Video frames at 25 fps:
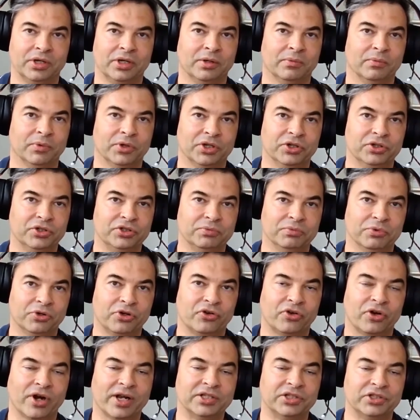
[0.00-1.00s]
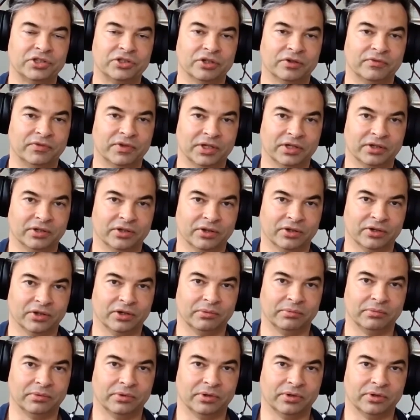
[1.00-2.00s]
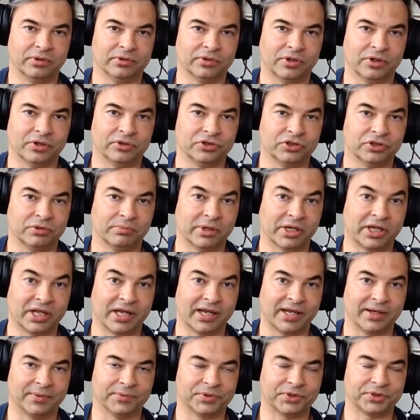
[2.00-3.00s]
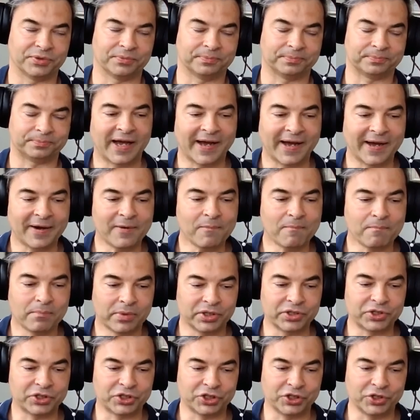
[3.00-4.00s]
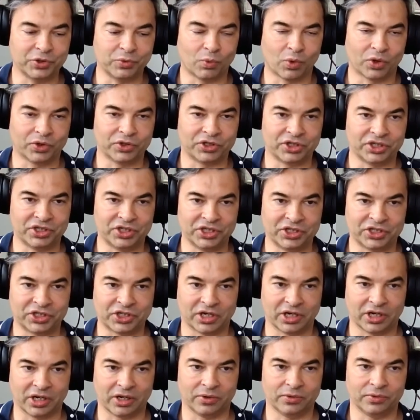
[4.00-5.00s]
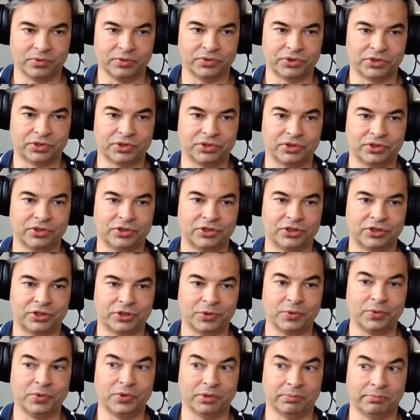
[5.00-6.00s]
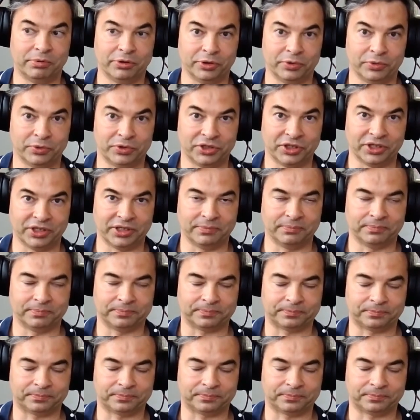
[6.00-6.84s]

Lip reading: we're going to do some cred stuffing on some accounts. How much you want to disclose to the blue team